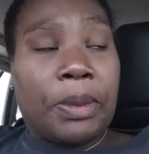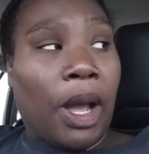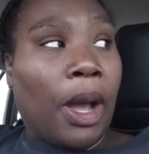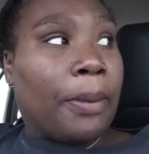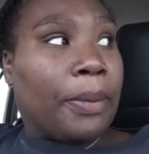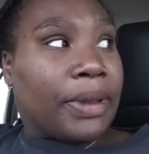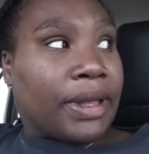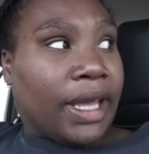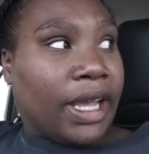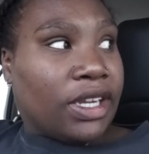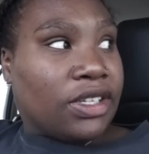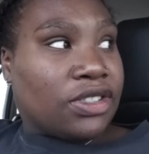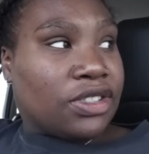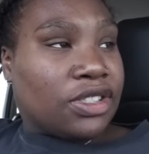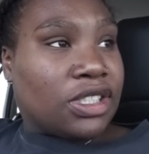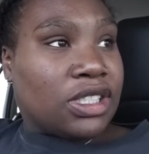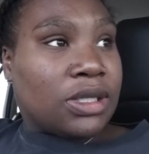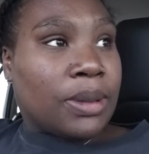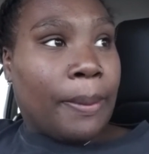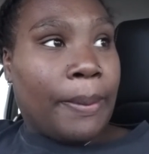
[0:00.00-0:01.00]

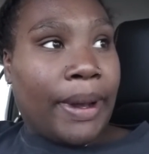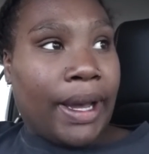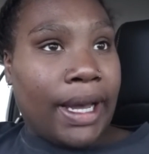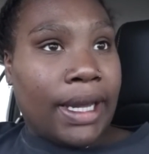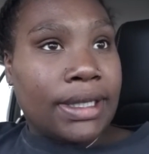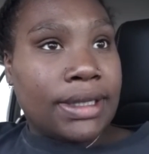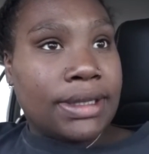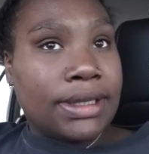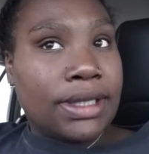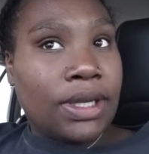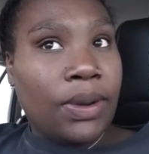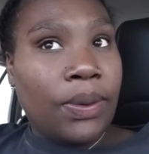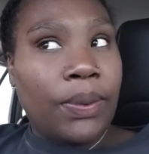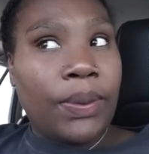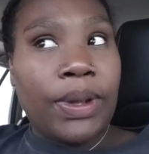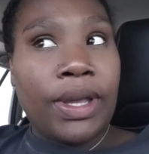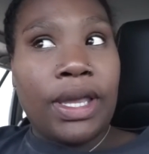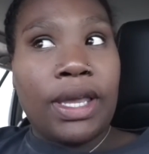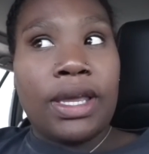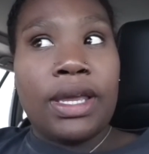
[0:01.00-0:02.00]
complications, but
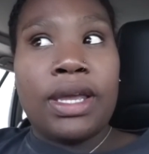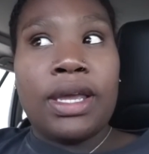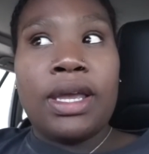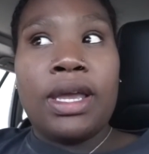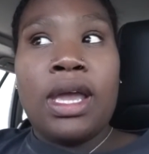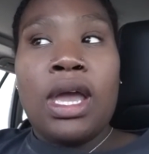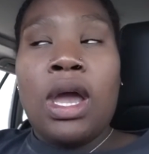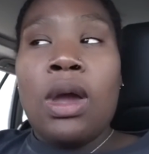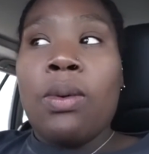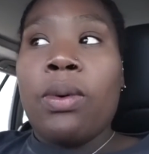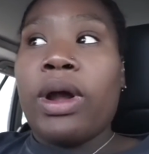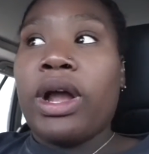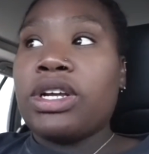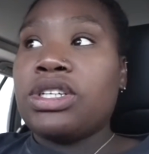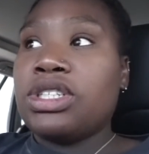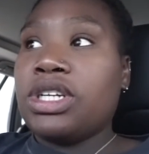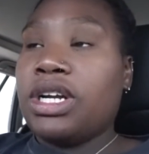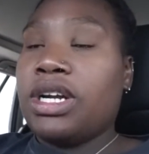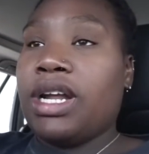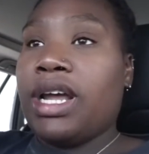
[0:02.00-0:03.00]
we were
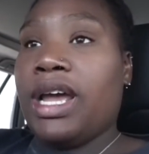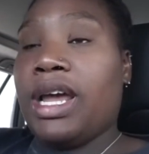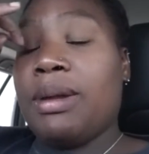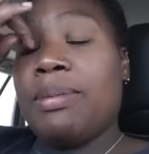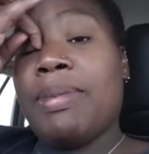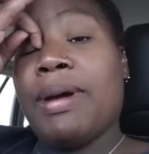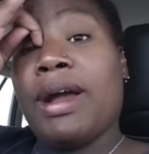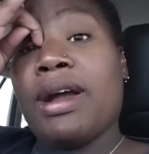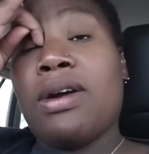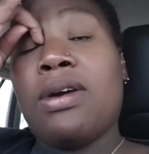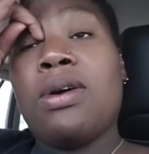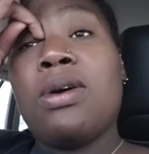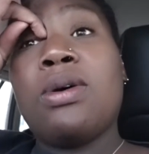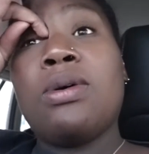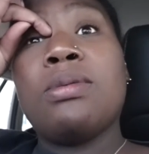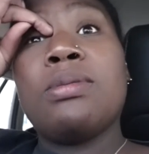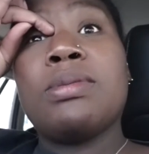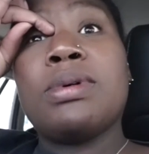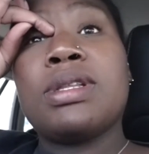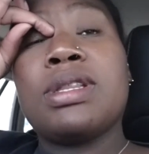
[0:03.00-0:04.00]
actually going to head back
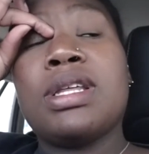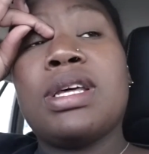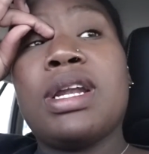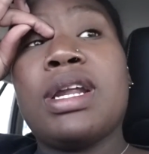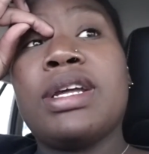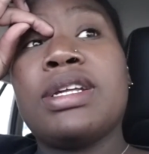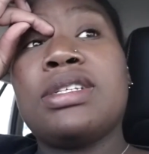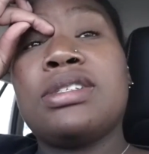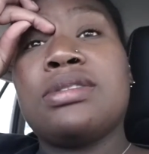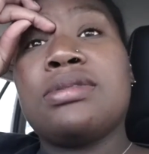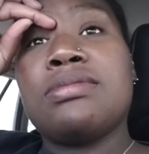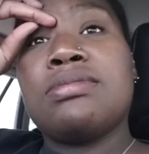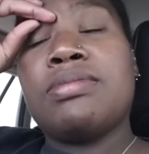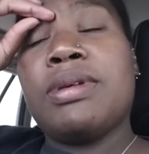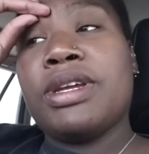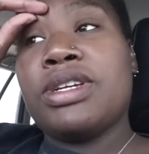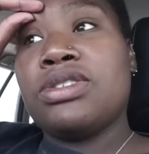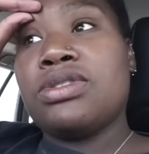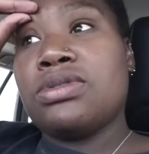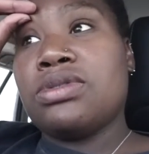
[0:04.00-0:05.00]
home, but then
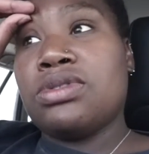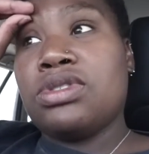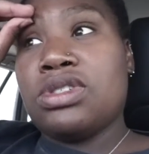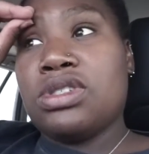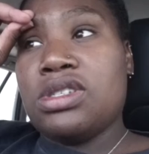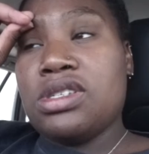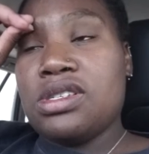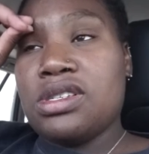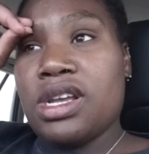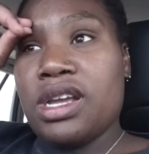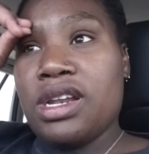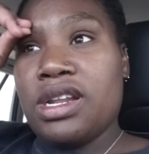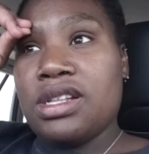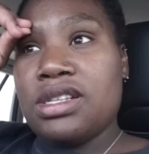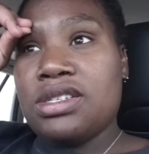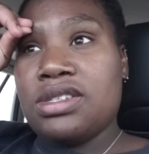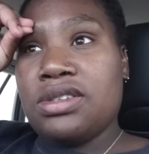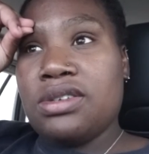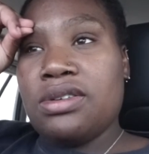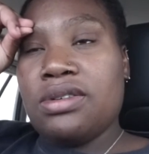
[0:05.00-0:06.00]
Pedro just decided
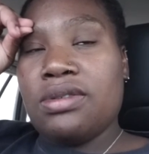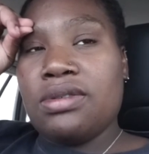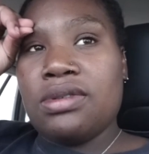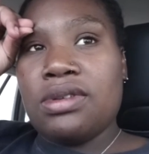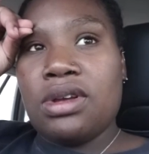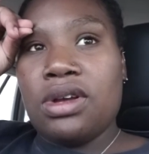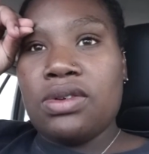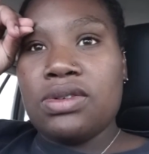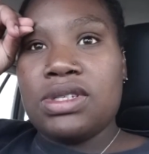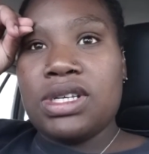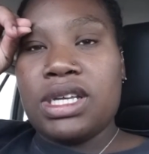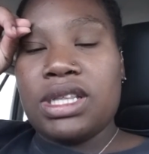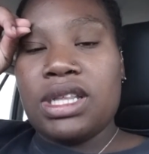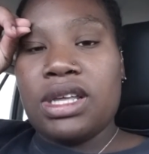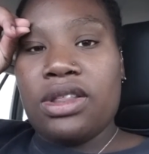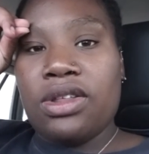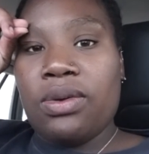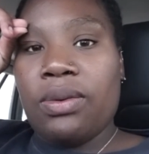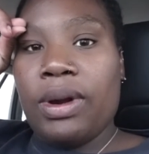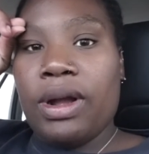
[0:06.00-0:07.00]
to go take the
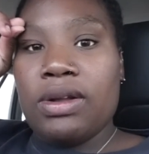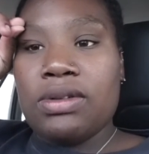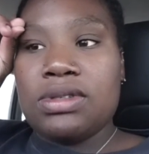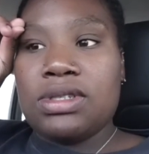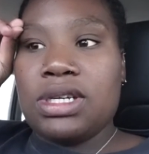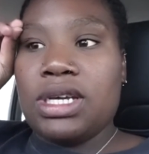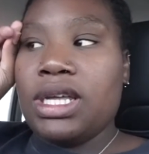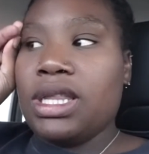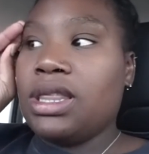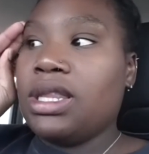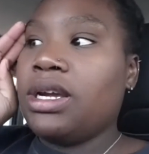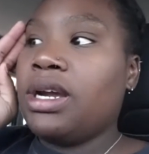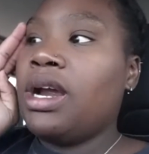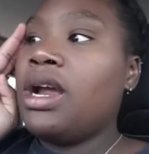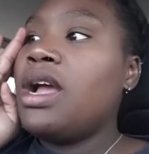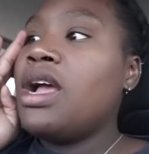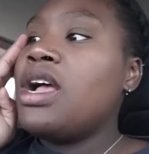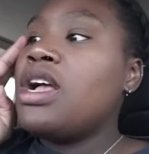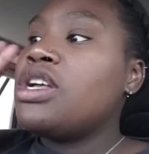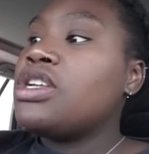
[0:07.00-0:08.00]
other route to get there.
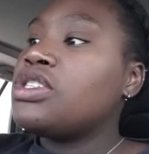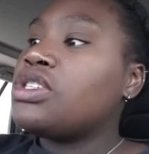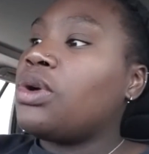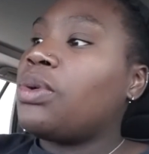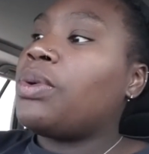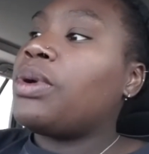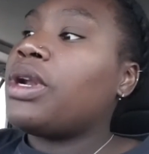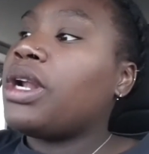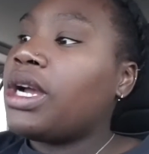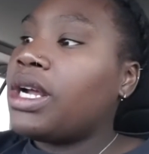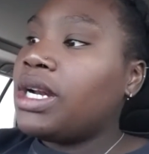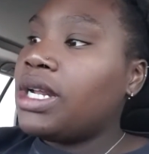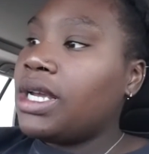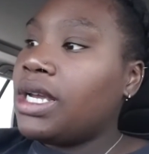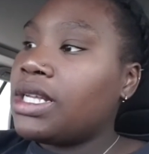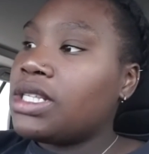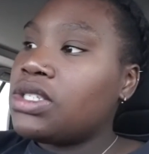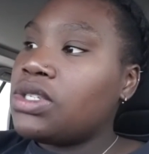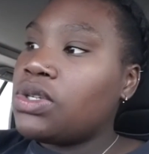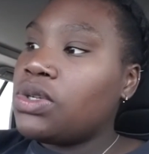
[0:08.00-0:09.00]
So we're not going to
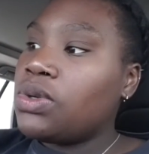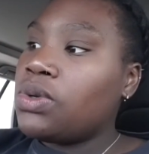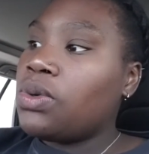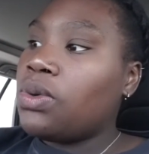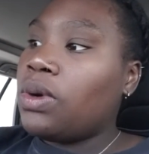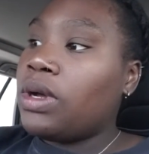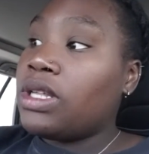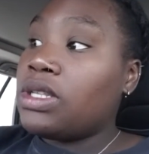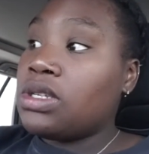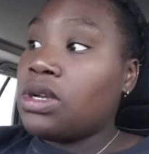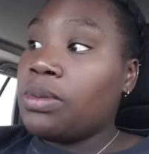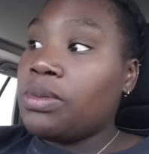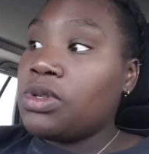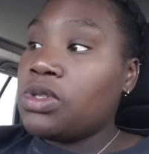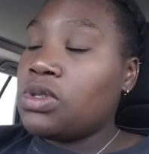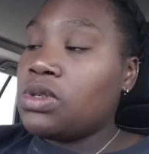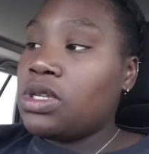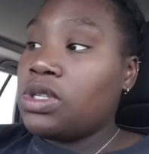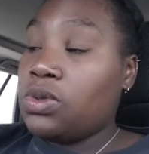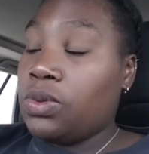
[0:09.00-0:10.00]
get to, it's
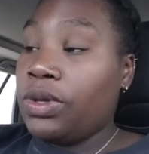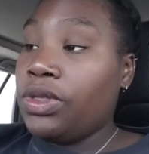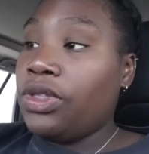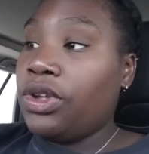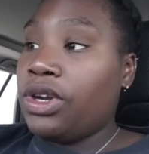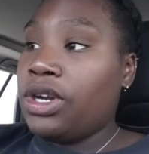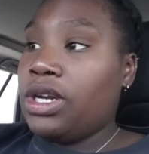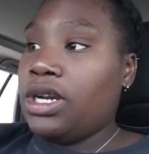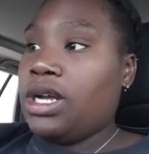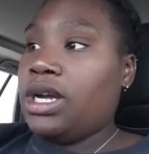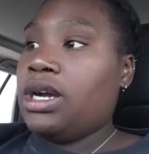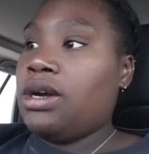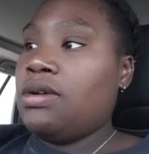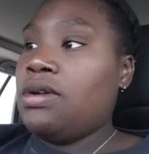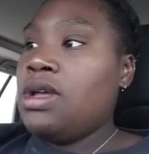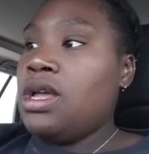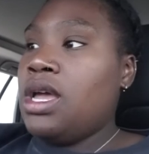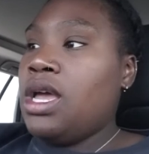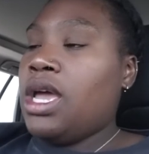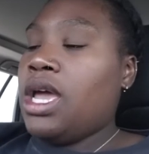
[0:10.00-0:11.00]
1:30 now,
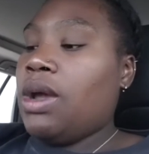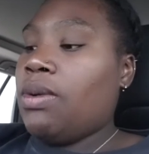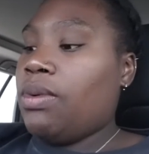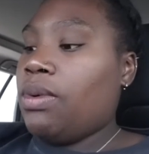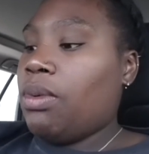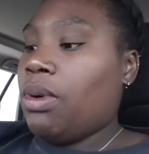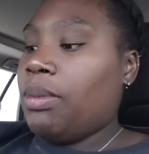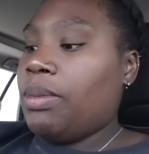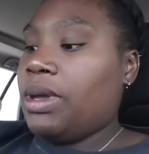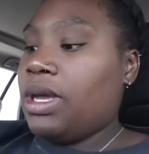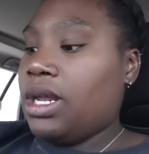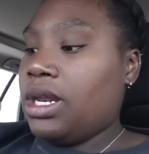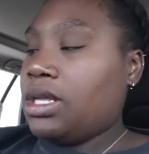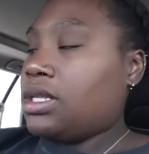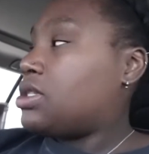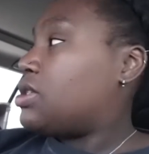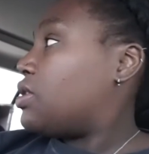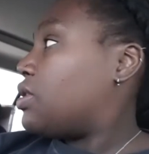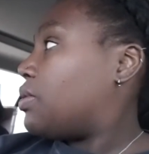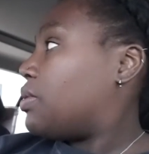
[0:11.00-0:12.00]
and we won't be getting
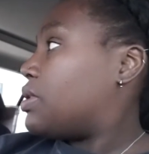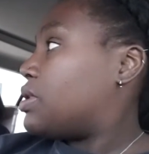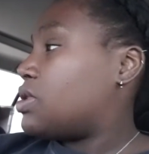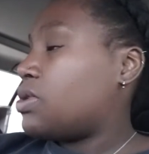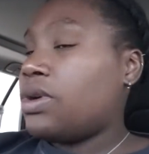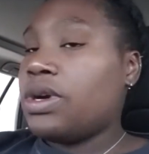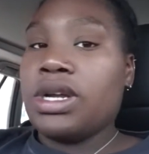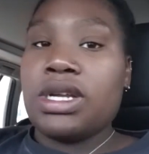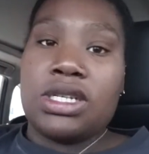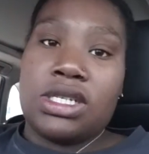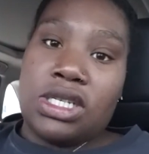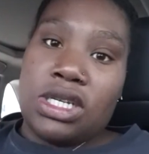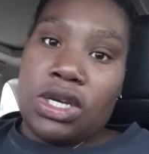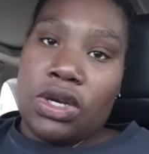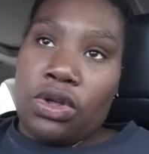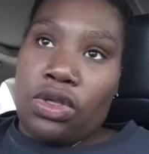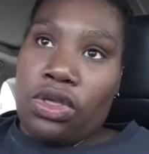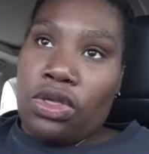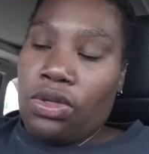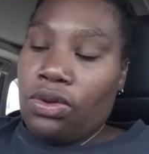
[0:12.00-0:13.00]
to the resort
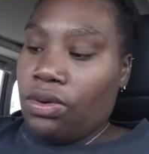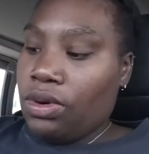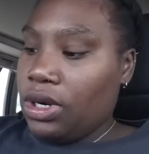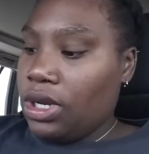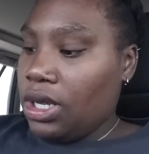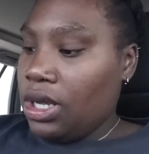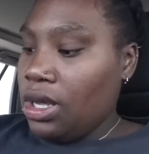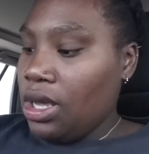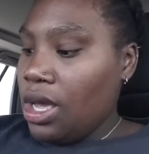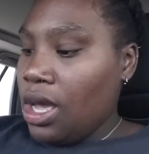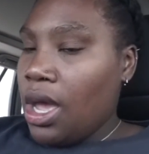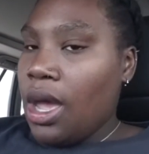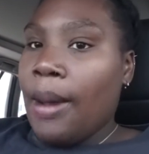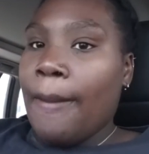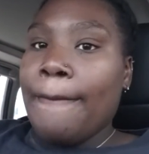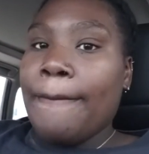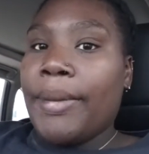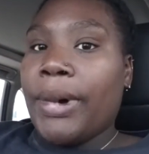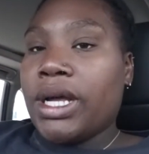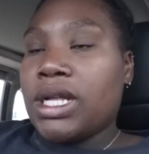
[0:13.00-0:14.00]
until 3,
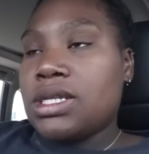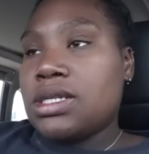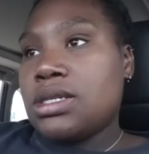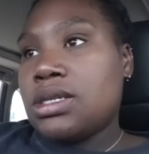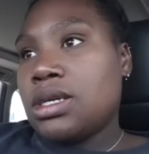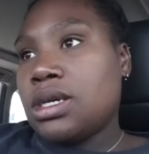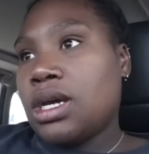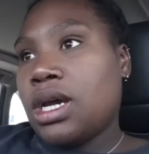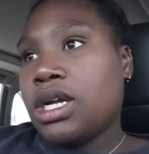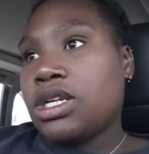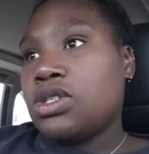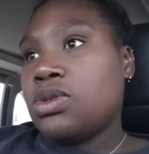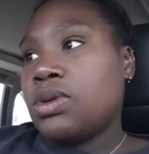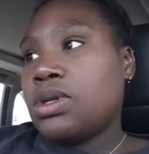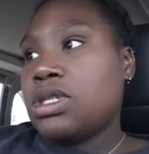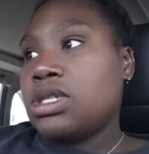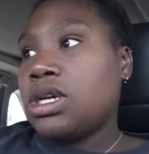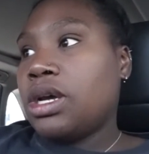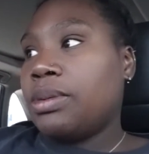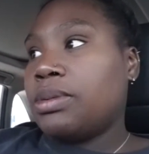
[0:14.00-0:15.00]
but I just
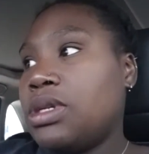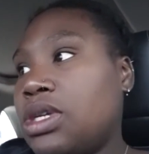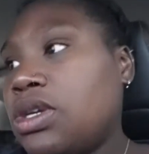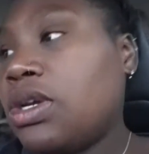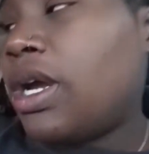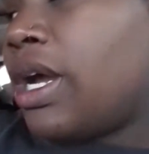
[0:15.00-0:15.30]
wanted to update you